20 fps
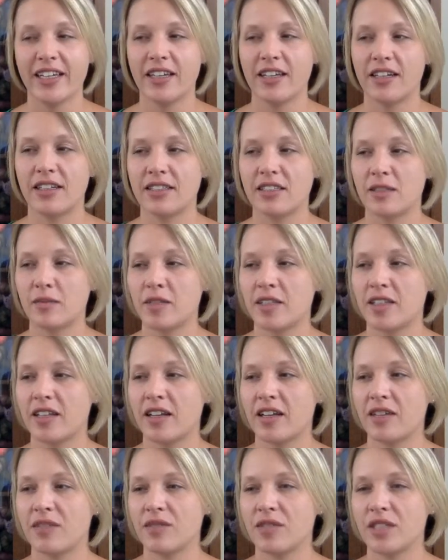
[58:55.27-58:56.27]
That's something that I
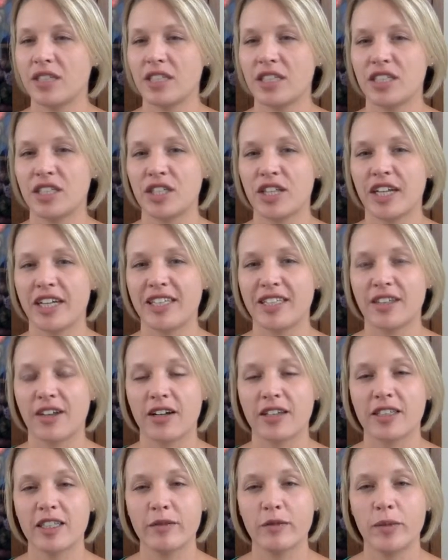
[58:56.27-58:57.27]
really try and talk
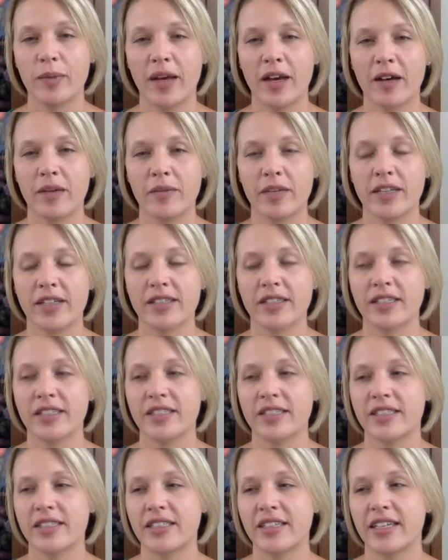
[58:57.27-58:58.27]
to them about because I
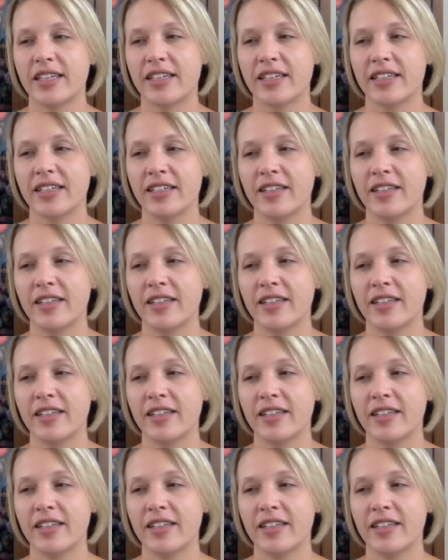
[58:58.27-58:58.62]
just think